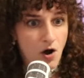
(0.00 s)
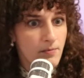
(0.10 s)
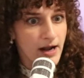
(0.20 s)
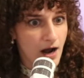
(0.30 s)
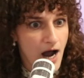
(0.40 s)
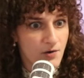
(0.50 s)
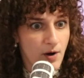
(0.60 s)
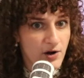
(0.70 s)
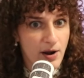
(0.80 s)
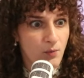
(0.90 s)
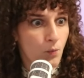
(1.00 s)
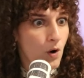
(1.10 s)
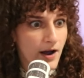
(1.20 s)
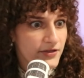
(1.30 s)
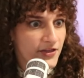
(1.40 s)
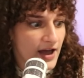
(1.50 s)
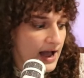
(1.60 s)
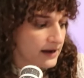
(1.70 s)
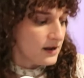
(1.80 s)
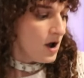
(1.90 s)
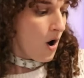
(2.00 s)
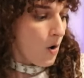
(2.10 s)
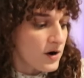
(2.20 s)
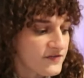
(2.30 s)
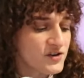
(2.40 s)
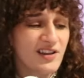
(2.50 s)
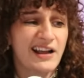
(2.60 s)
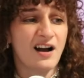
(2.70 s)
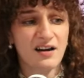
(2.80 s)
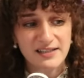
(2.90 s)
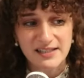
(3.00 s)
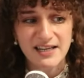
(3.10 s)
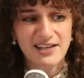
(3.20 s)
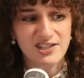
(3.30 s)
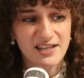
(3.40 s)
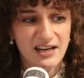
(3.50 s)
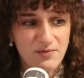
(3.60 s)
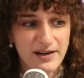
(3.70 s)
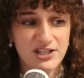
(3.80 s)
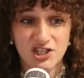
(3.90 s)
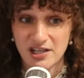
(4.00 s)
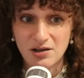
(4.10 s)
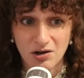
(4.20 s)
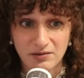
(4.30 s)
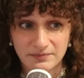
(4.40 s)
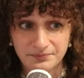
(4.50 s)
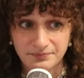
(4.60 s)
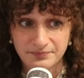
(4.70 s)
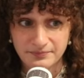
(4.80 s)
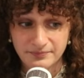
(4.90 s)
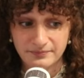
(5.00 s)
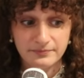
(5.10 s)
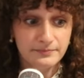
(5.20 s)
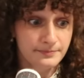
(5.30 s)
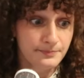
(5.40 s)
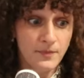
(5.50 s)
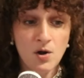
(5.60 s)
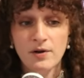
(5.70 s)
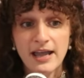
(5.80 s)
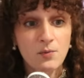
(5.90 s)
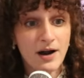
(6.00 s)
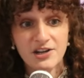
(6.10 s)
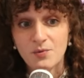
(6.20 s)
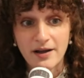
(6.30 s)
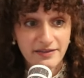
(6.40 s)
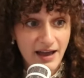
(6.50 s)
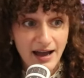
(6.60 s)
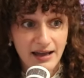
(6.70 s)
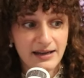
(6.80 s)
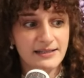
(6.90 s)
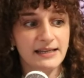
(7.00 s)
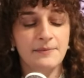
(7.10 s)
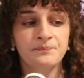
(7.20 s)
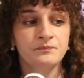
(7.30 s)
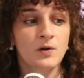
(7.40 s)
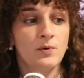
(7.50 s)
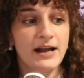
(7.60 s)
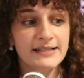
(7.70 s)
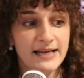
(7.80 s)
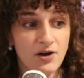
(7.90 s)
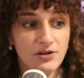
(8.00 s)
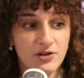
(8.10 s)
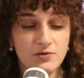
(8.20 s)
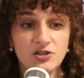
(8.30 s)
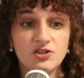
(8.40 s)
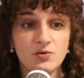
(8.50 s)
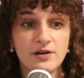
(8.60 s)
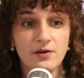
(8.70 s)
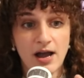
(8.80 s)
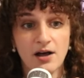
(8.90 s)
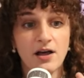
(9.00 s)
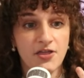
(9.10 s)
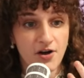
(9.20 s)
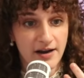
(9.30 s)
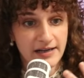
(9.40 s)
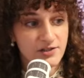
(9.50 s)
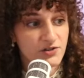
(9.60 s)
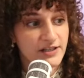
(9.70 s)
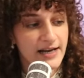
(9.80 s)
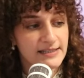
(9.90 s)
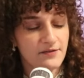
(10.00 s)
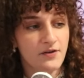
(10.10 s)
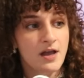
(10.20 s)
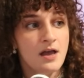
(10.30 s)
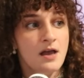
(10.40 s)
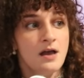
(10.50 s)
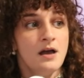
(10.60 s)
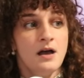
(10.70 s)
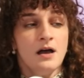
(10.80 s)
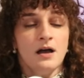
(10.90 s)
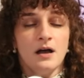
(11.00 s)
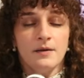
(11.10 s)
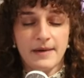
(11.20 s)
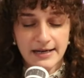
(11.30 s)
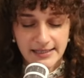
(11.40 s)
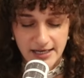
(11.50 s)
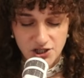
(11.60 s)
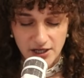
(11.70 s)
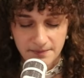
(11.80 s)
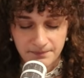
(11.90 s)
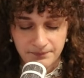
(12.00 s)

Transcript: oh my god why do i want that or if you're like, honestly, I just kind of want to chill. Okay, why do you want that? It's like when I tell you to do an, a, a thought exercise of meditation,